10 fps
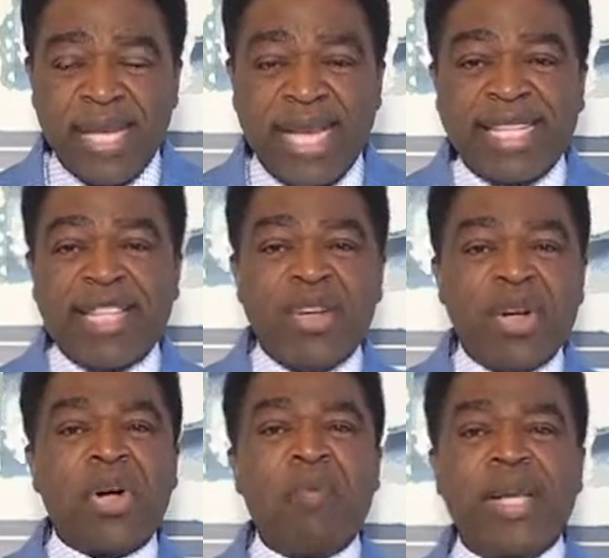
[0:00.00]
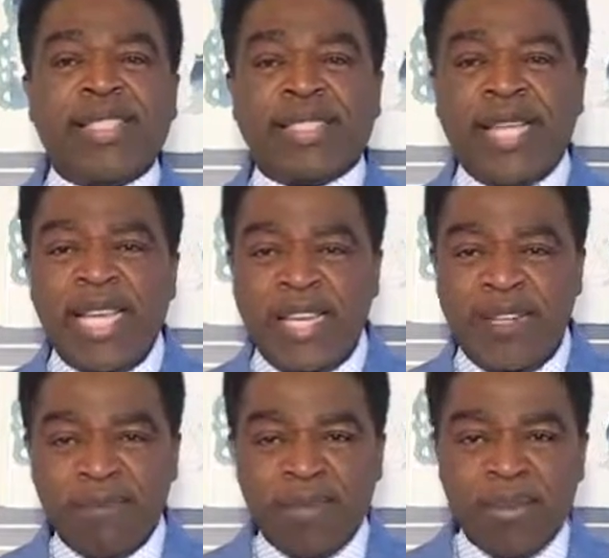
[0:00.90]
He did not commit
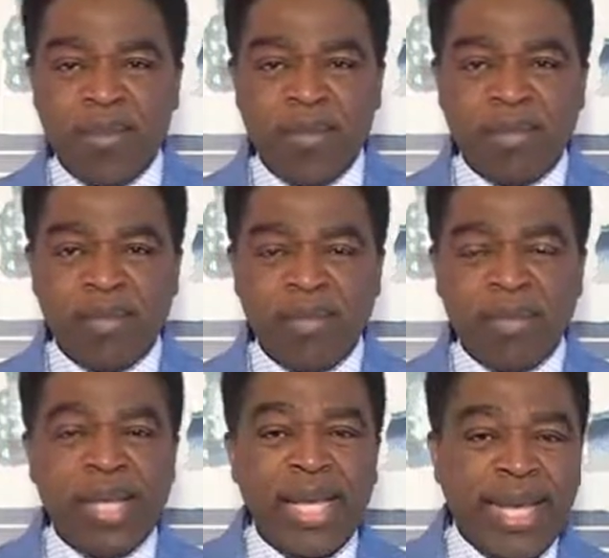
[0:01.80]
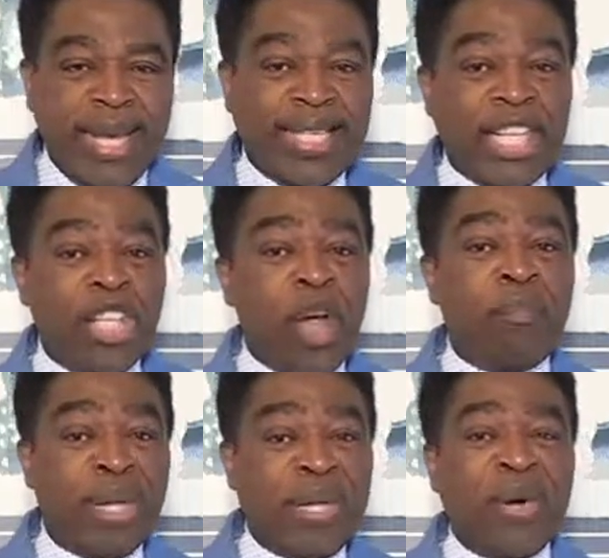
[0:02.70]
sin. He did
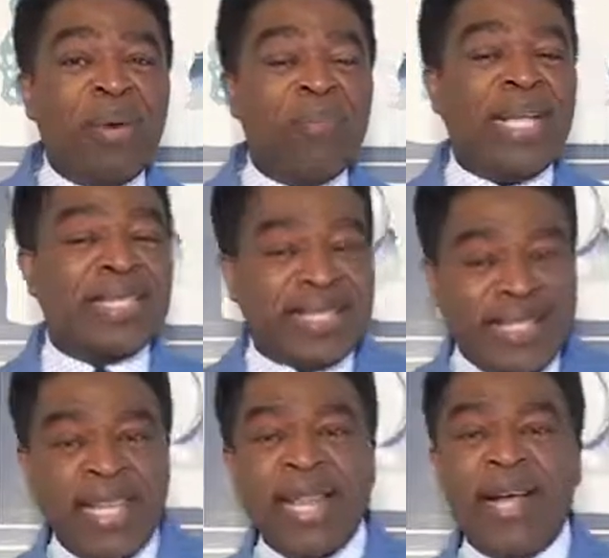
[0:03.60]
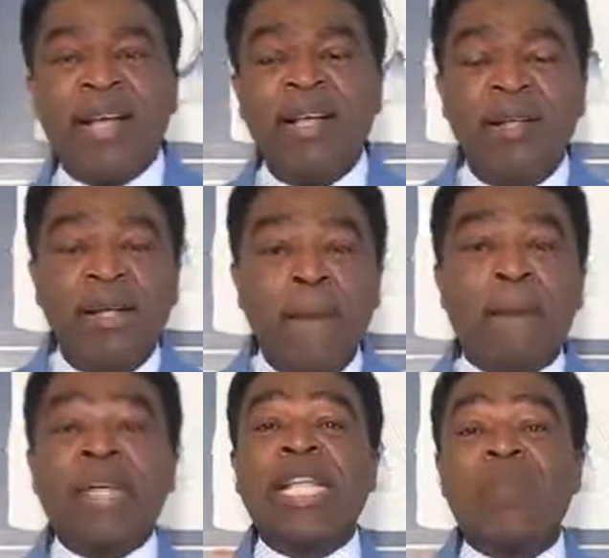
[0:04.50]
not become a sinner,
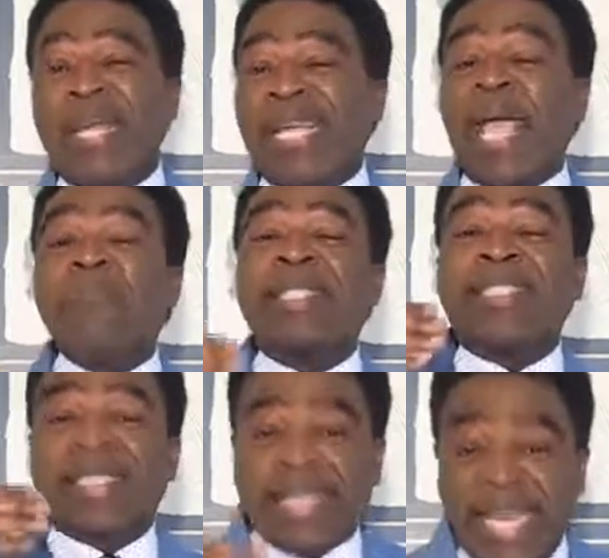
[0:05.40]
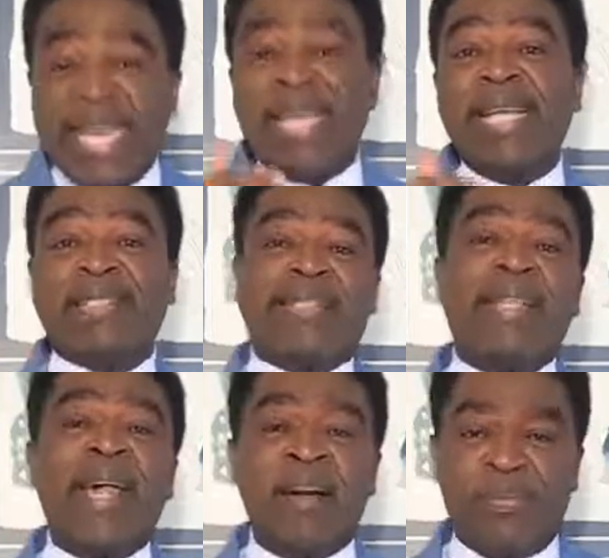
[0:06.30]
but he became sin
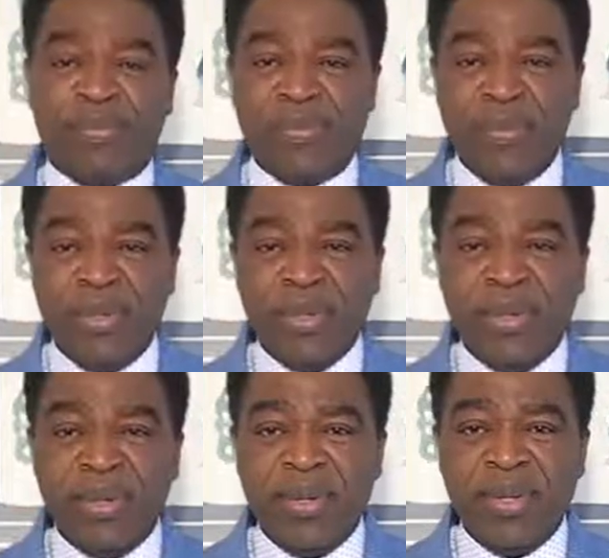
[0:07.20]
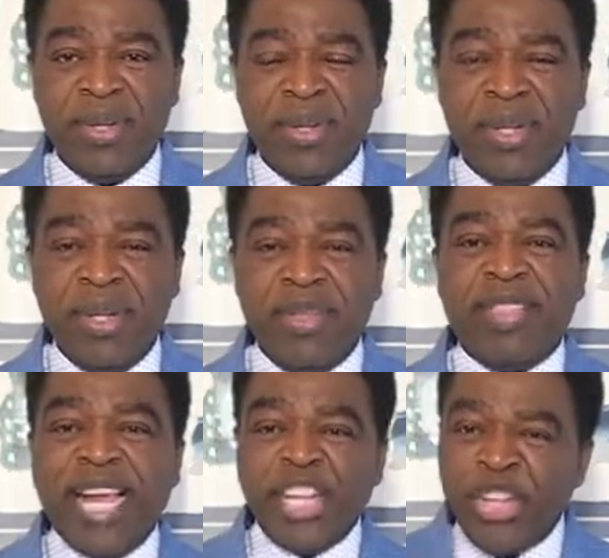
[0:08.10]
itself
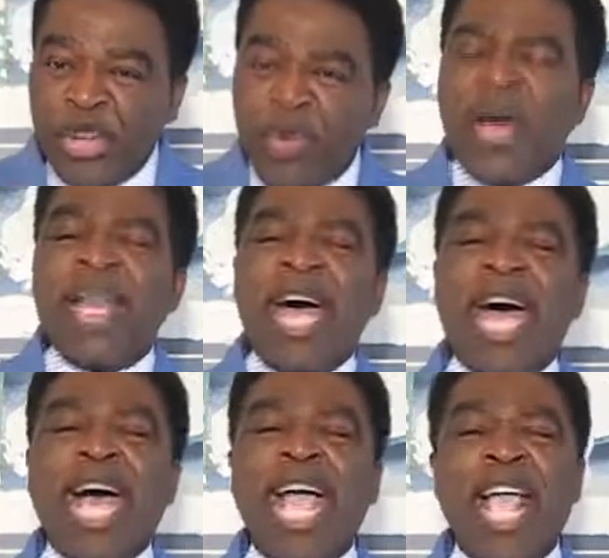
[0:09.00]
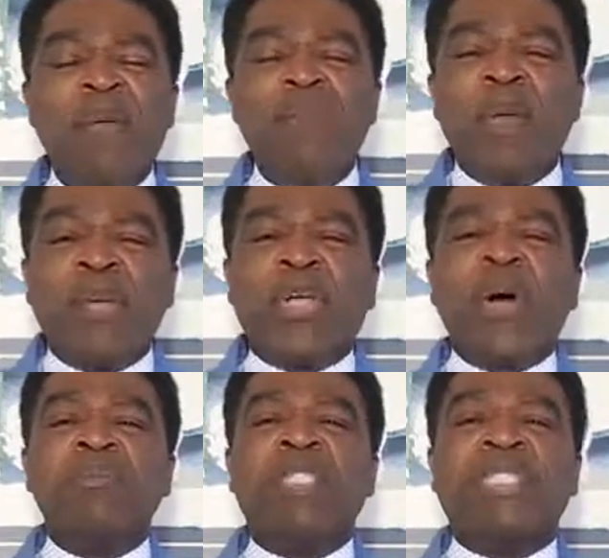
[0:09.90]
that you and I may
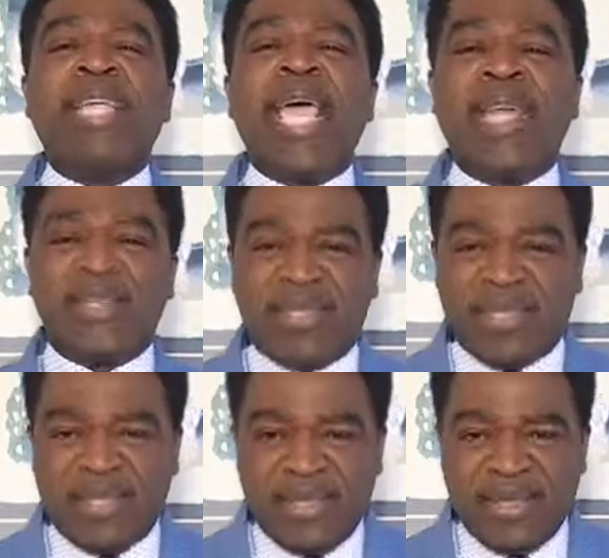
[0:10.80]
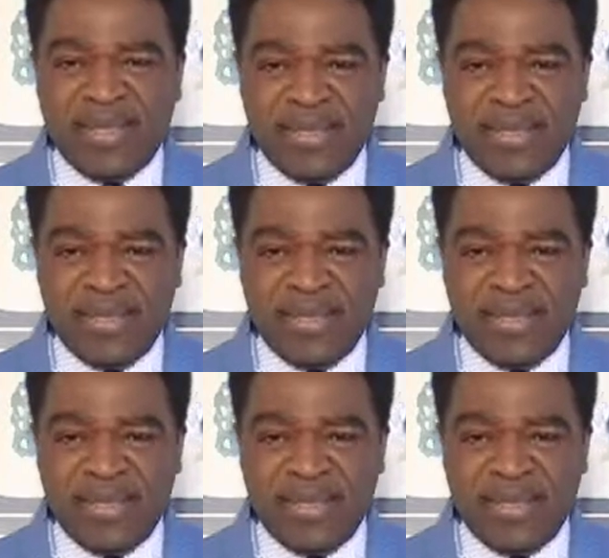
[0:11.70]
become saints